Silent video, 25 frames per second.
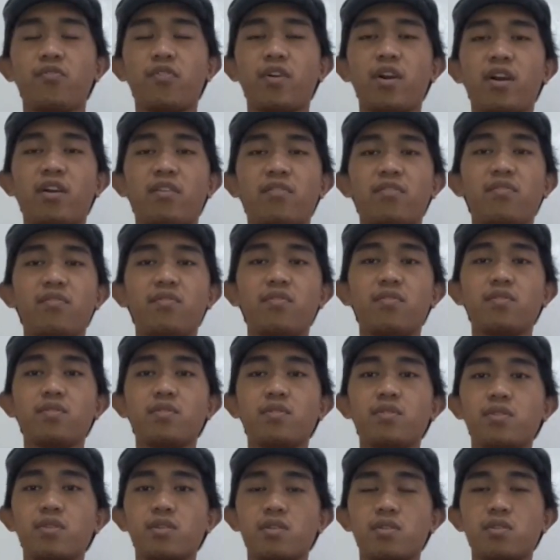5,
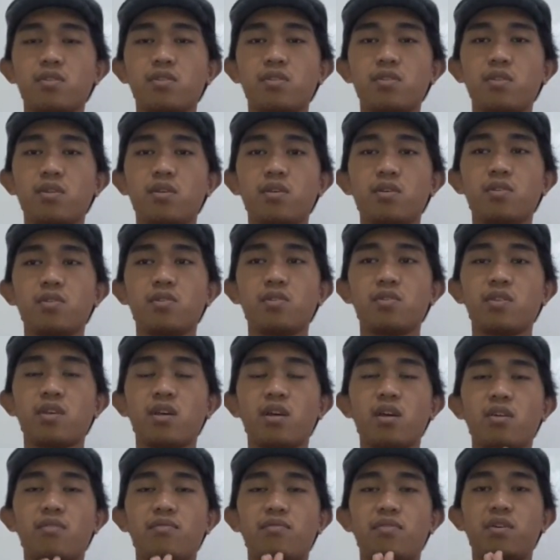6,
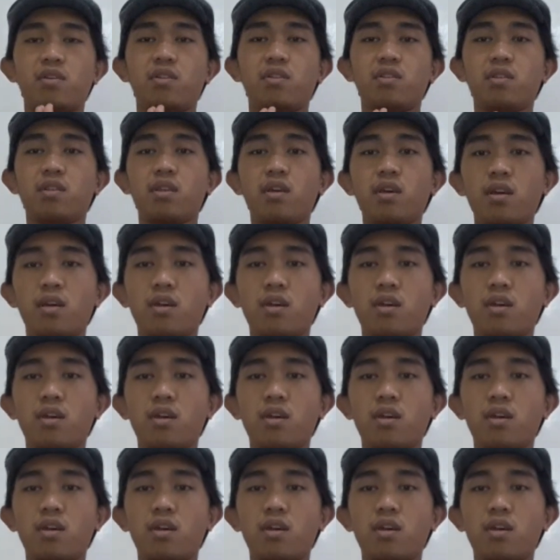7,